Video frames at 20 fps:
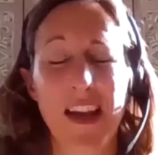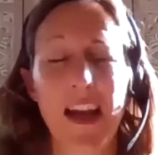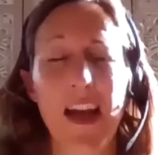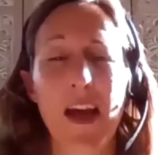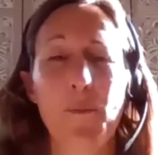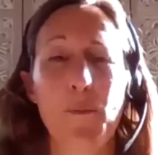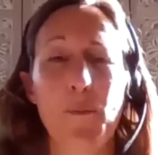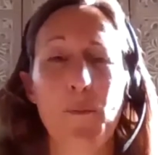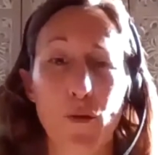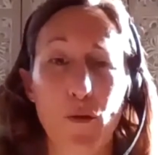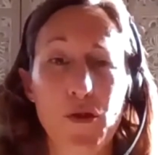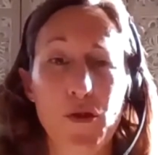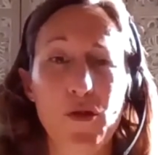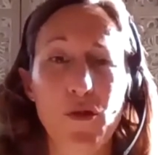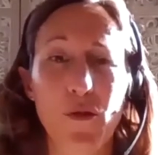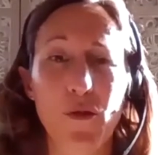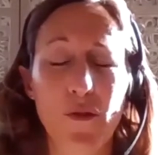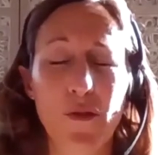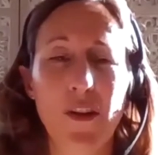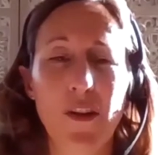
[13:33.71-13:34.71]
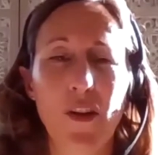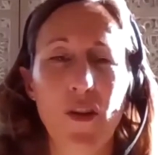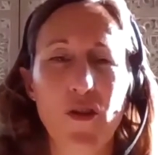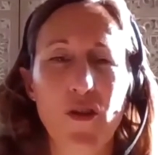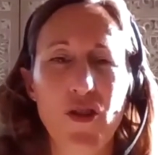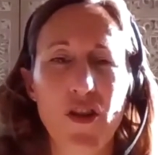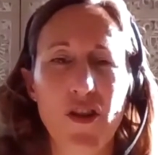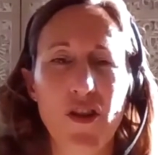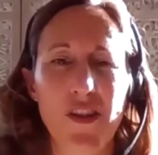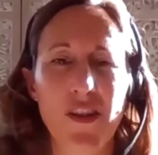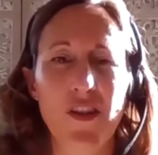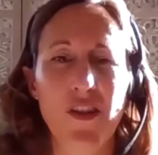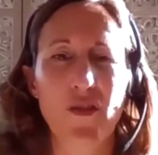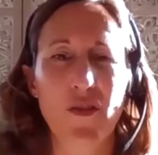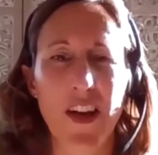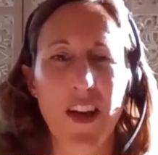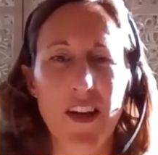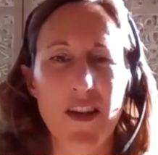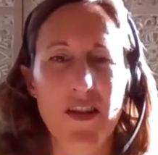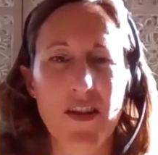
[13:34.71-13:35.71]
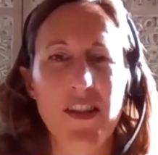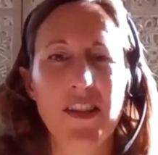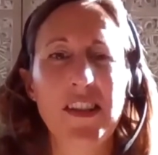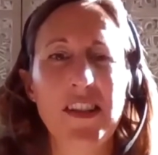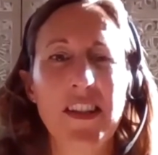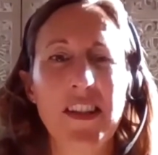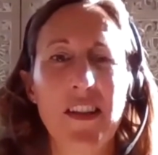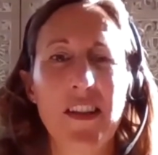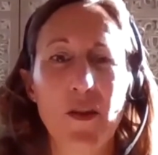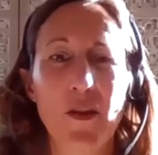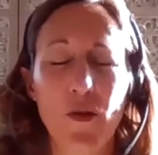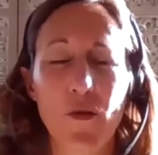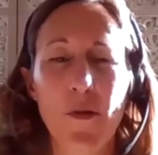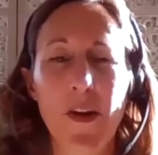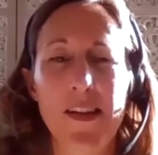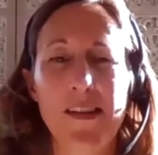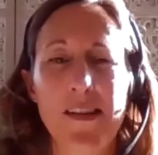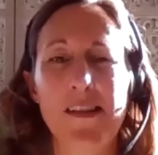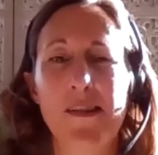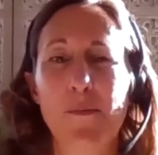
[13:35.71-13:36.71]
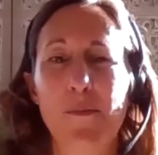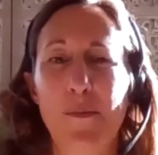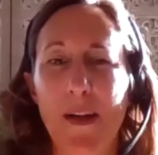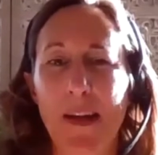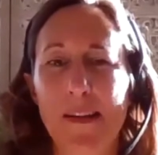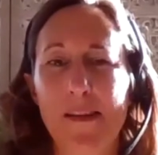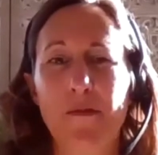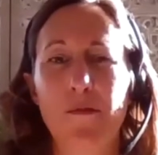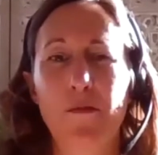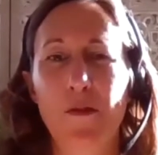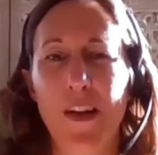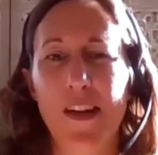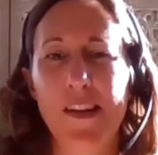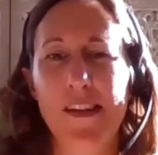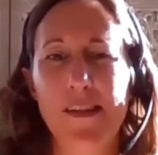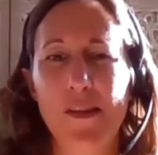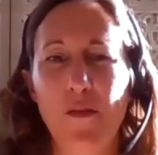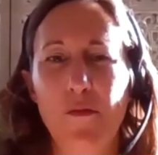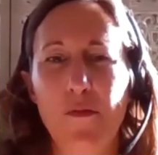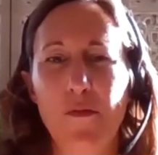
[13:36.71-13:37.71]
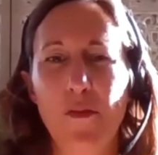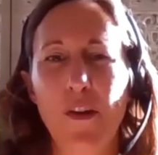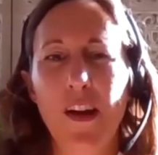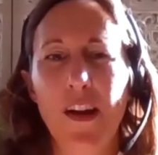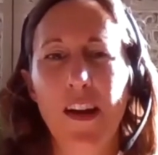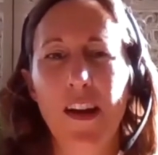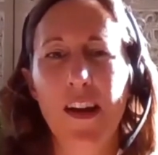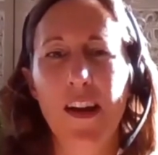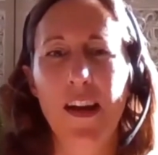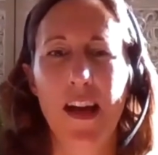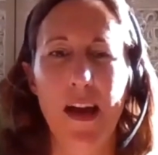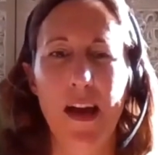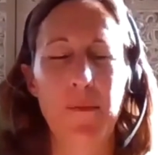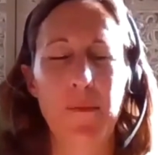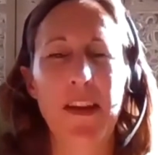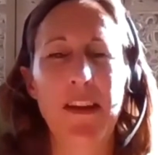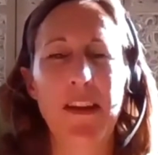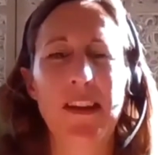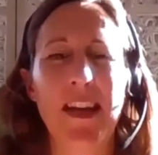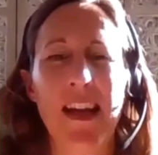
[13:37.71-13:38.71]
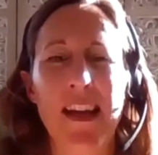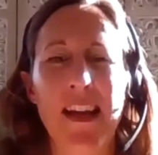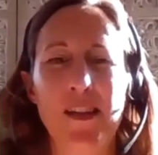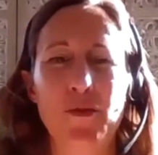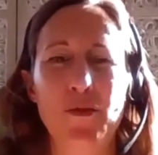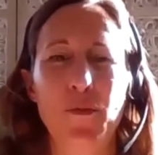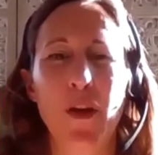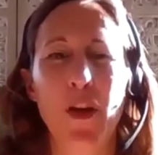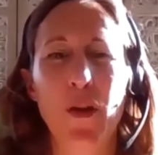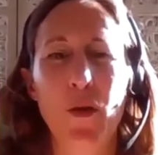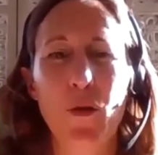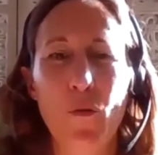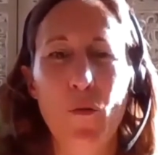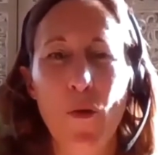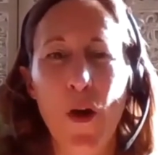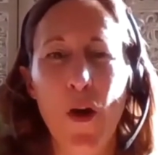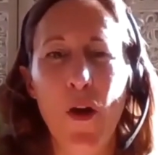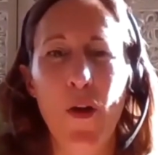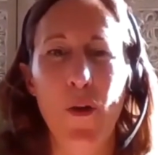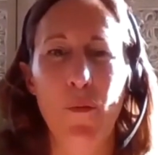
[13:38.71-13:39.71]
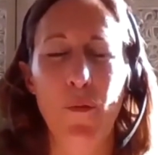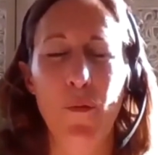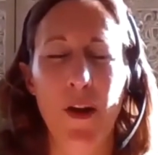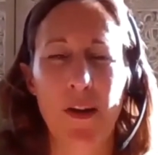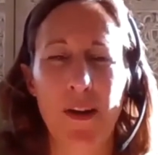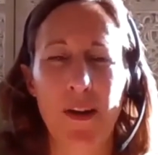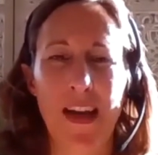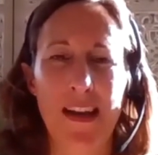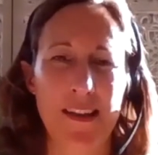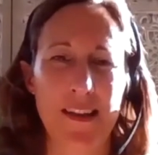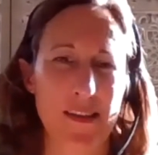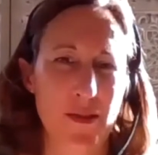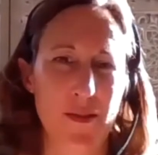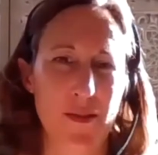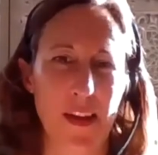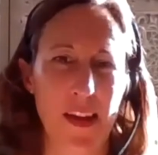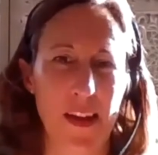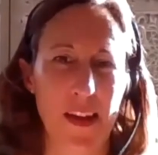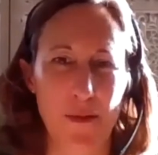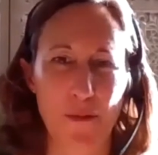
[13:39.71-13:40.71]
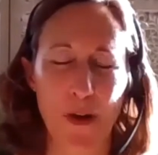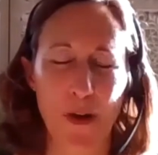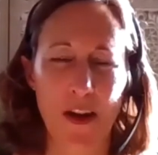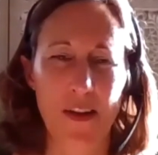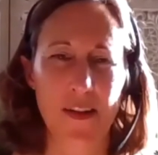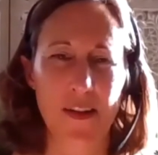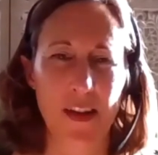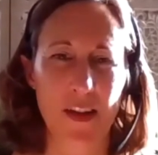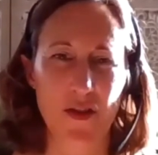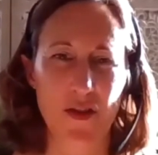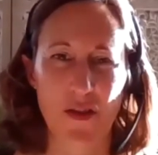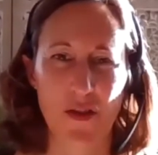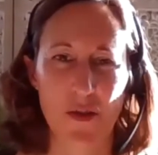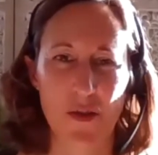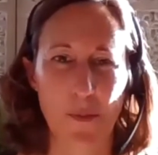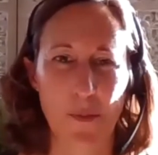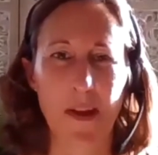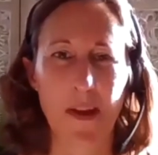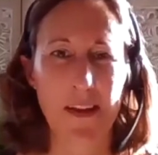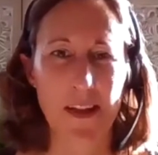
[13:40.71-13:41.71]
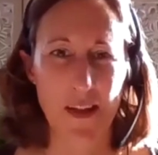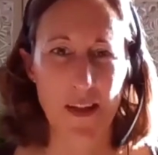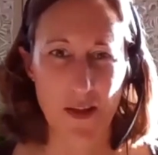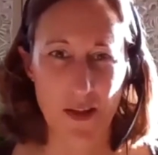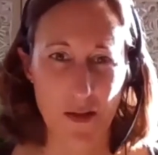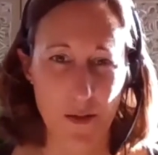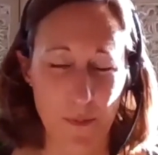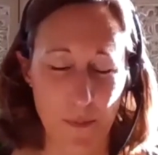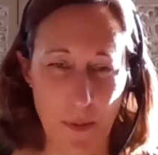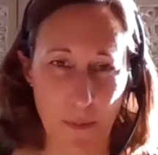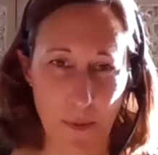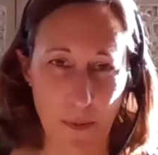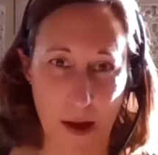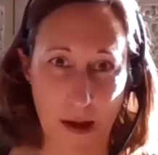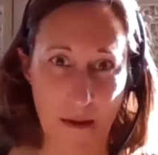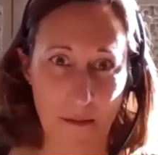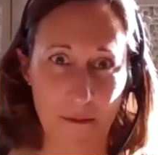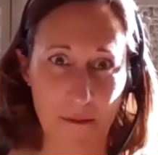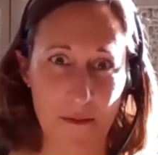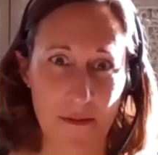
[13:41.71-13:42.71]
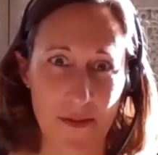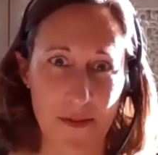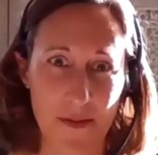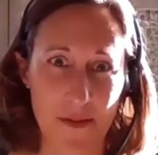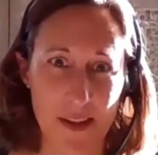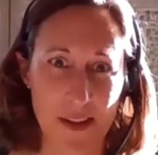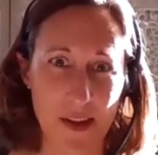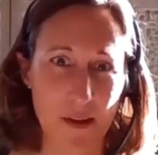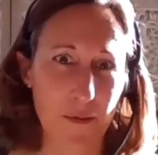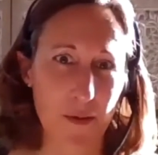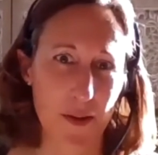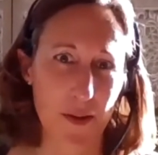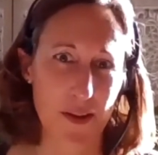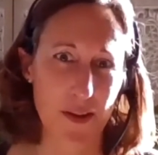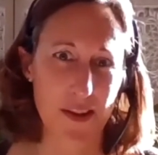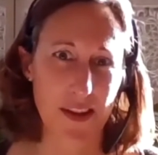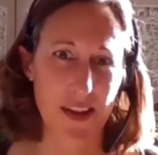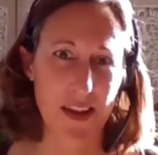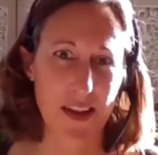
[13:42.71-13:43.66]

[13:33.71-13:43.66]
But also not just internationally, the US is a place of great suffering. I mean, the lands where you were lands where indigenous people have suffered.